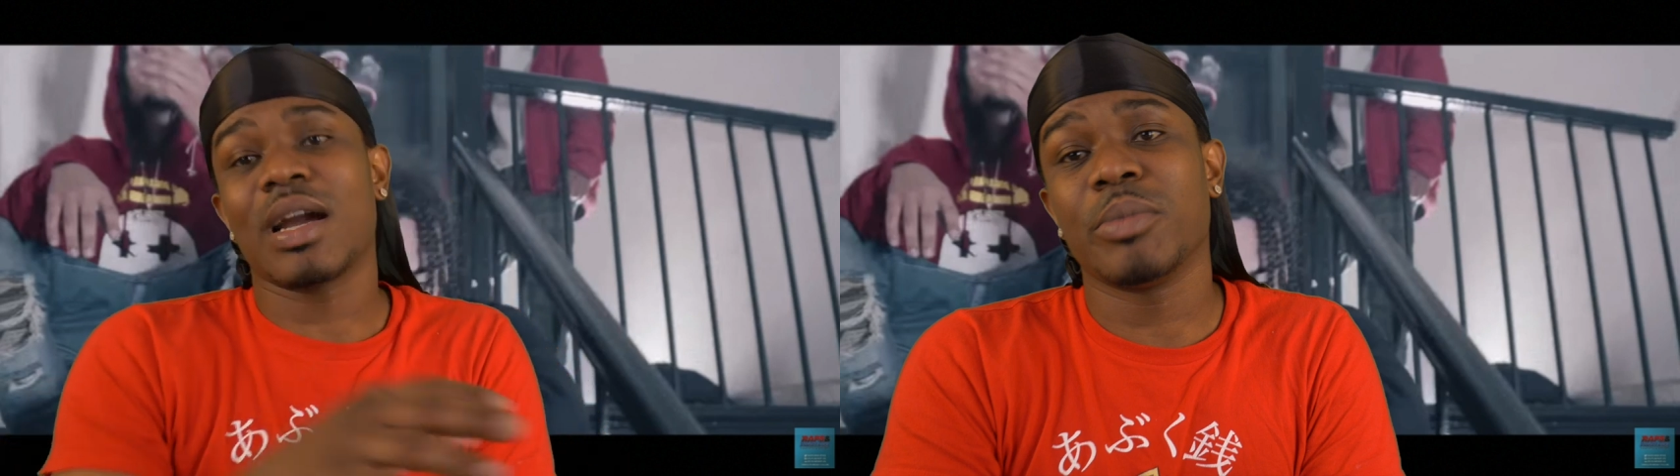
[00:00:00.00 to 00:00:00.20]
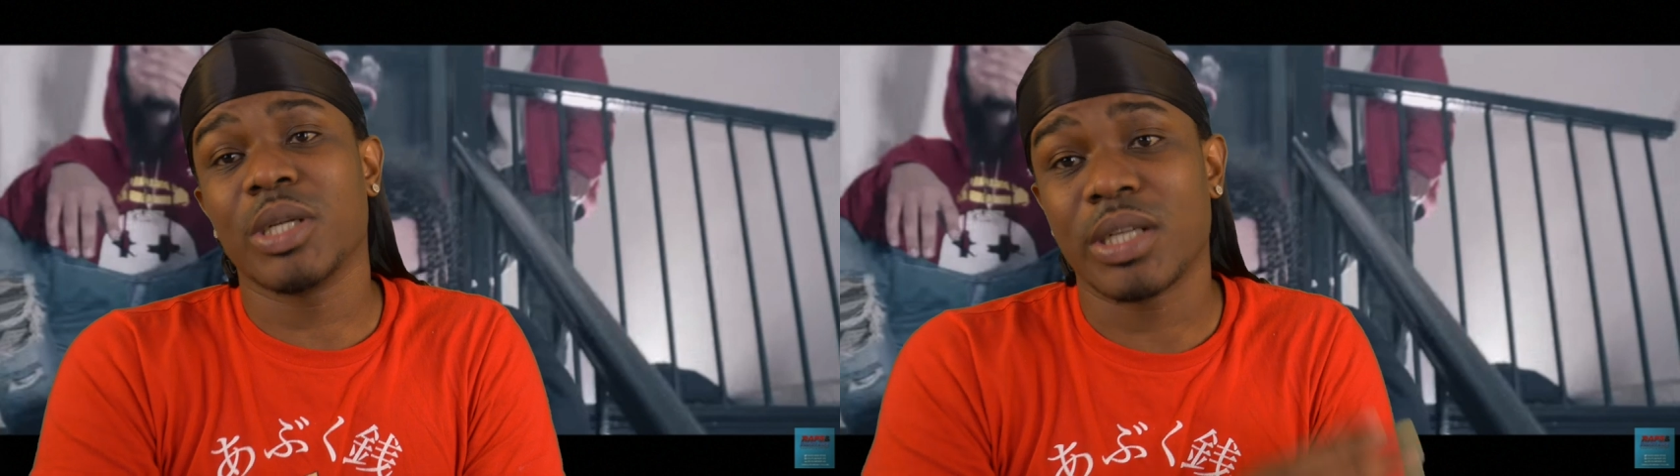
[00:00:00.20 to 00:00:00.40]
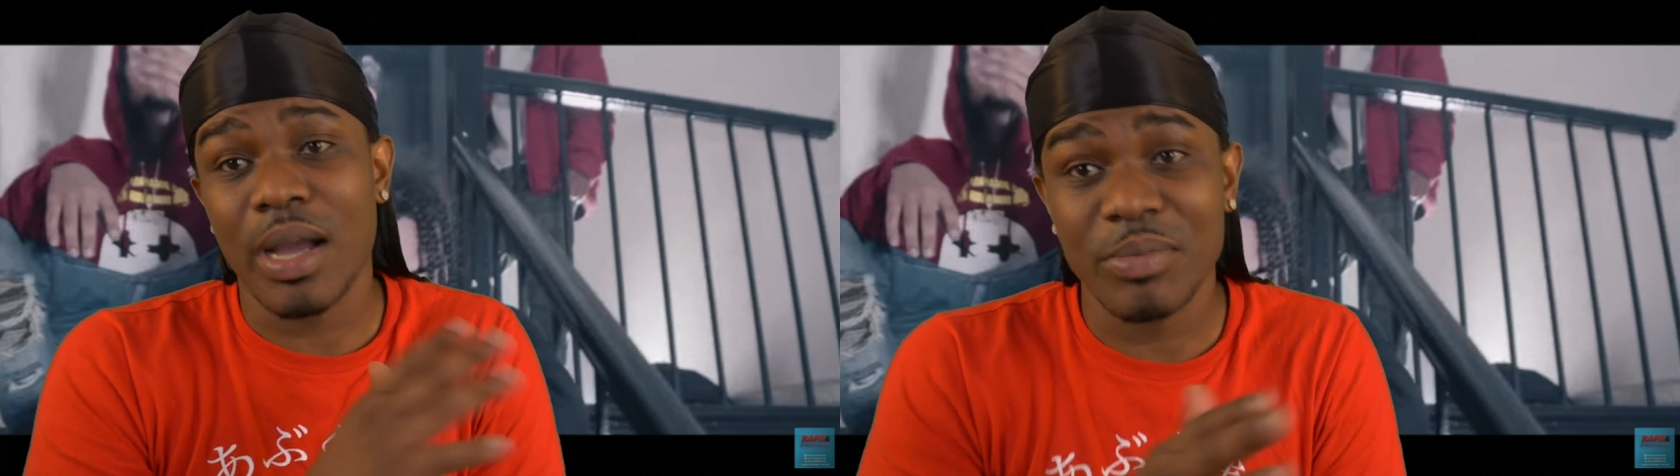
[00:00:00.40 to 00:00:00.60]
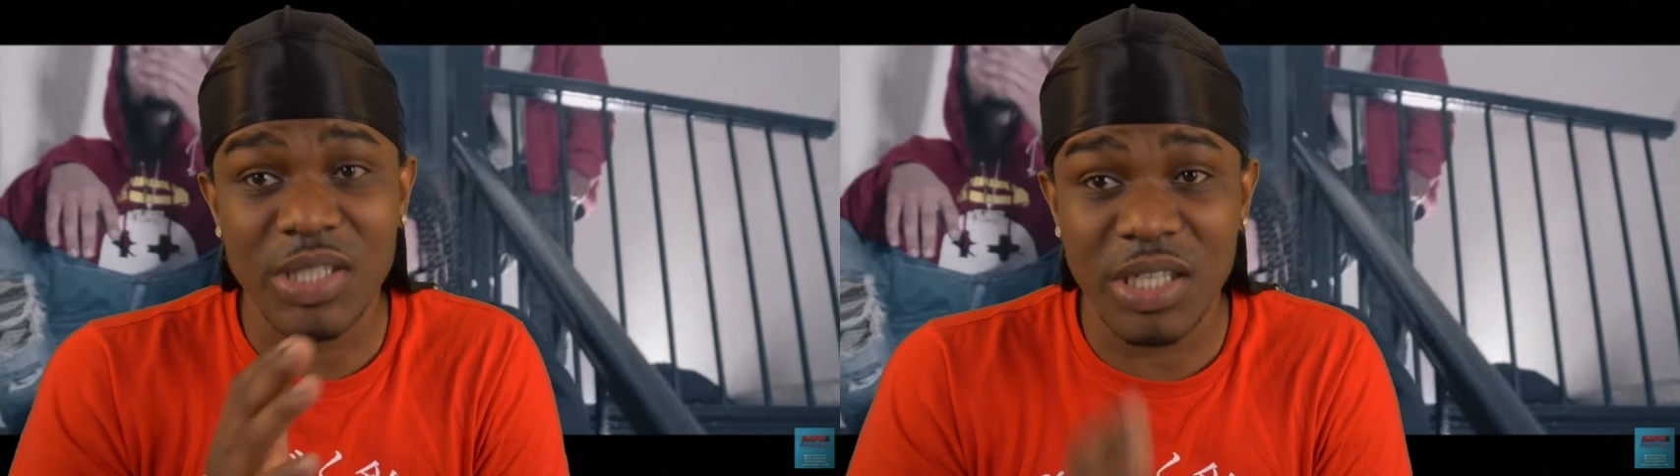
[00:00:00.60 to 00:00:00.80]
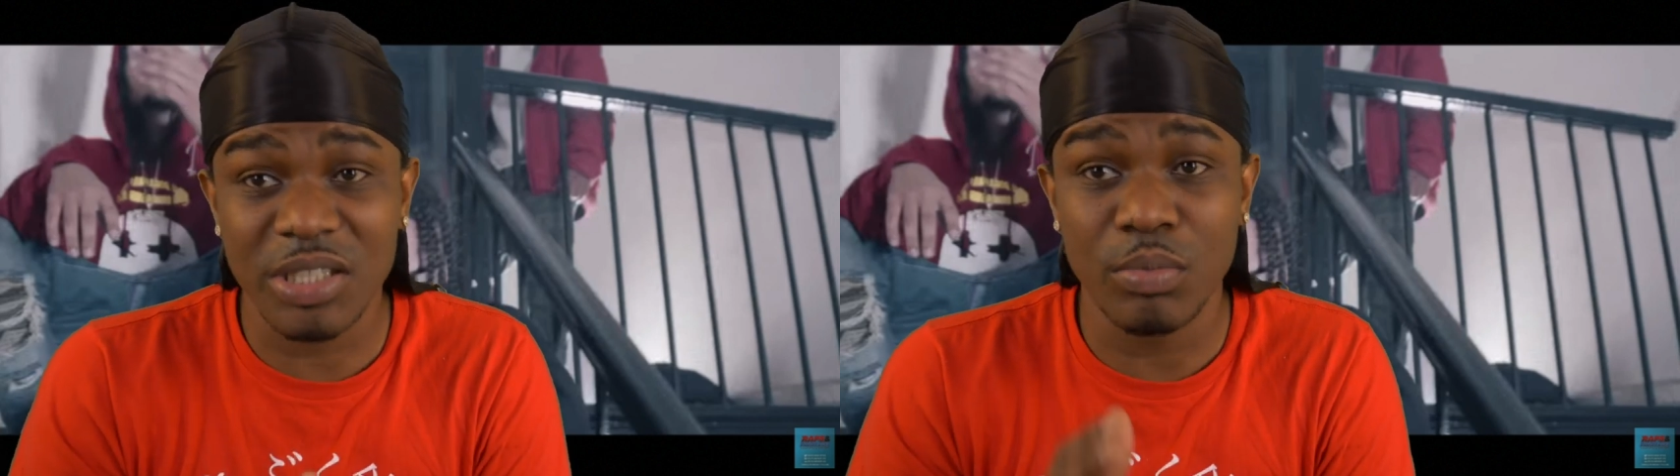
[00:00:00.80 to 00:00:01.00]
comment in the comment
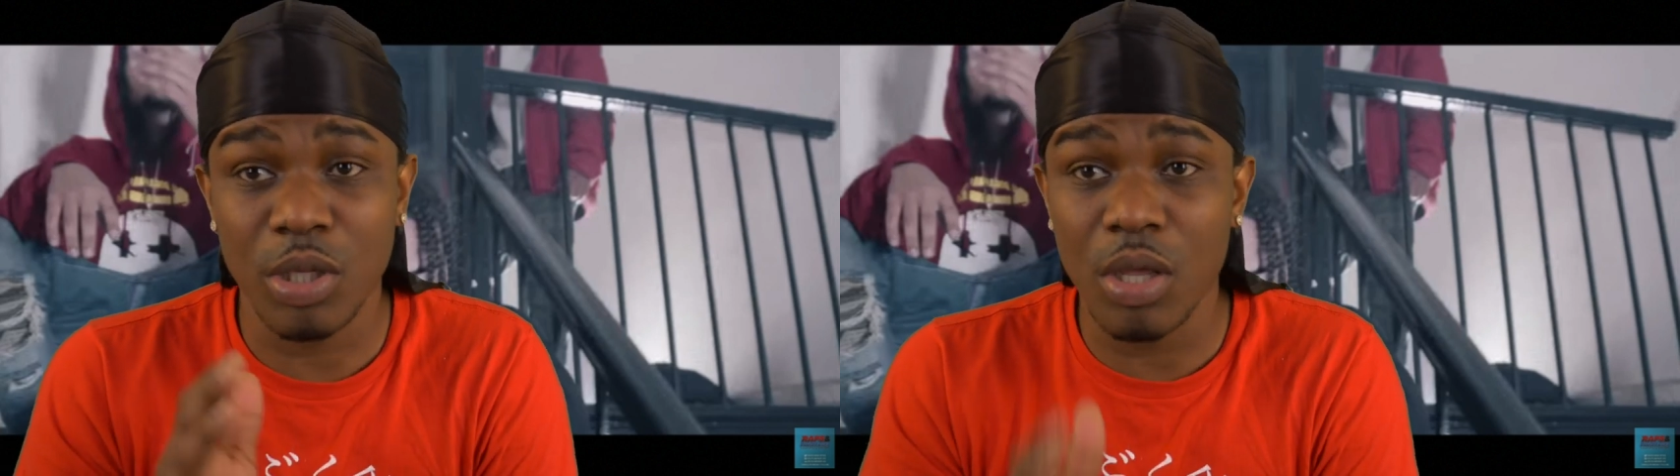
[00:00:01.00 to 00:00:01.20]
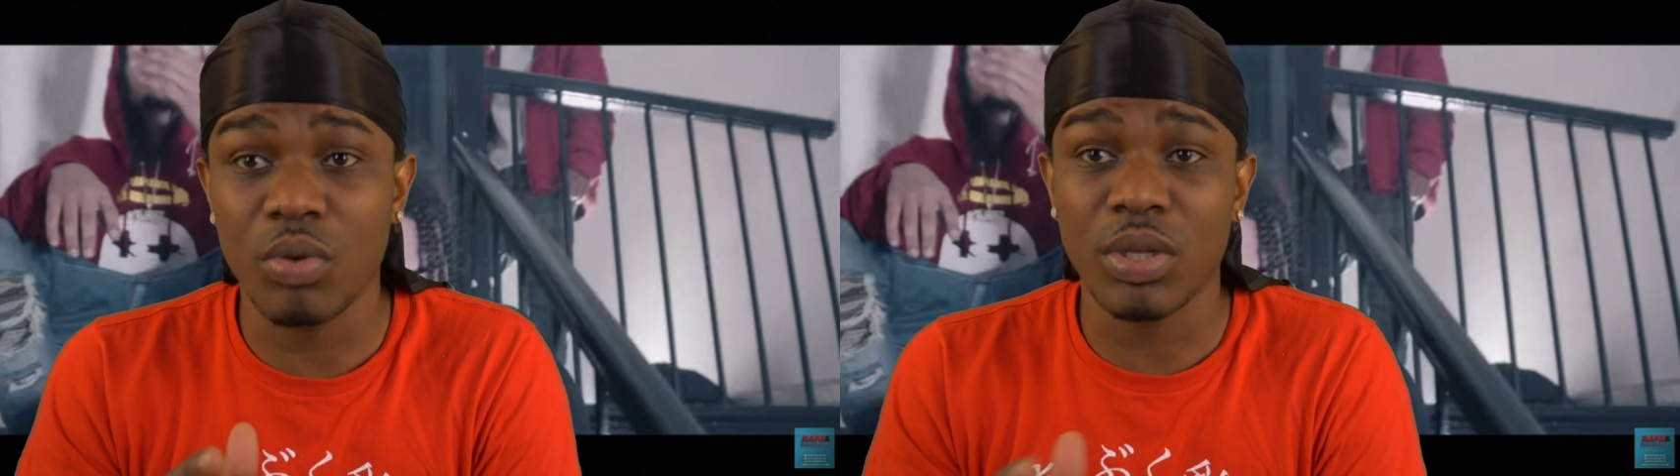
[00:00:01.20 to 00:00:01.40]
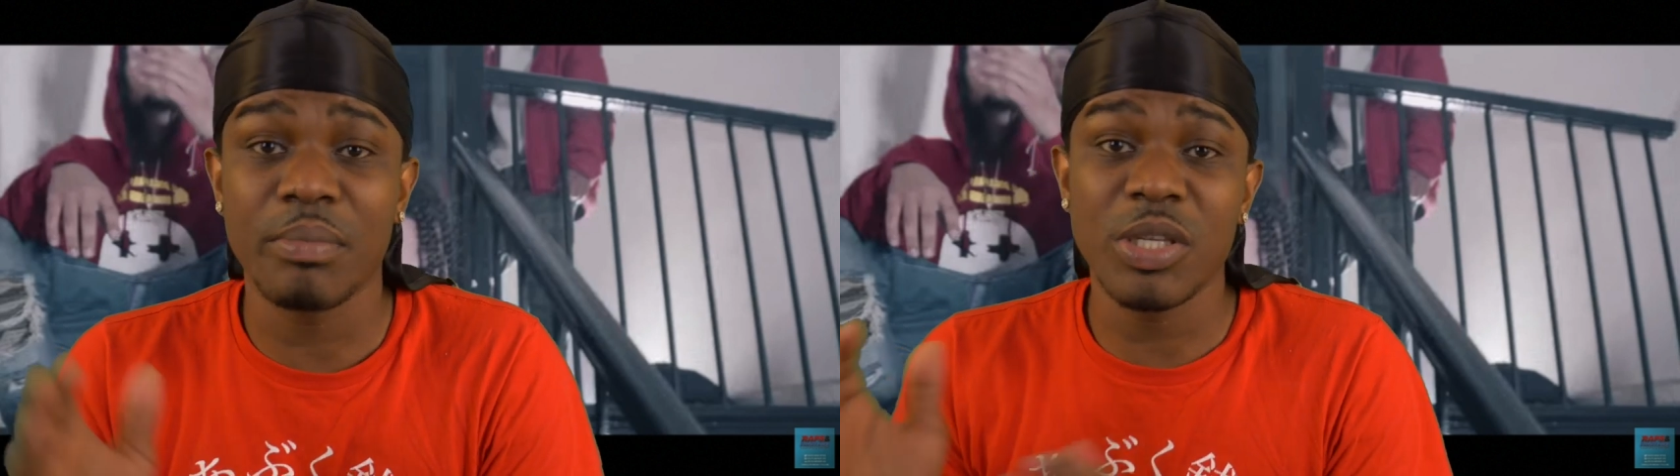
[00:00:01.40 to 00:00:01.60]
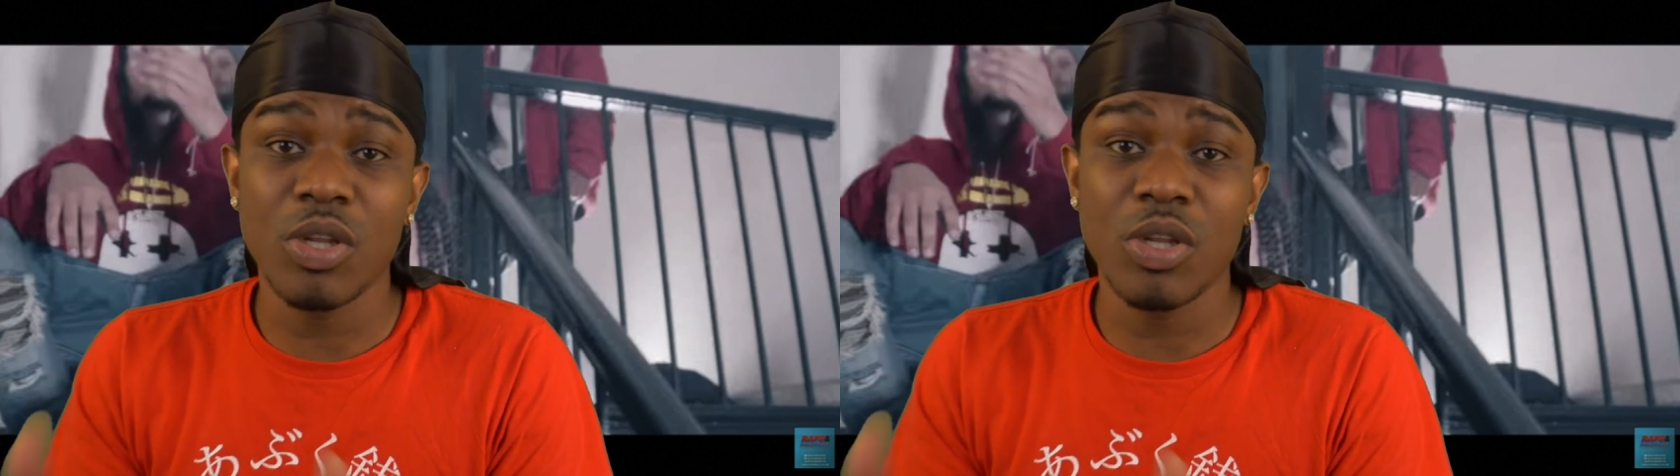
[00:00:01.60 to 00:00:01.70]
section below and let me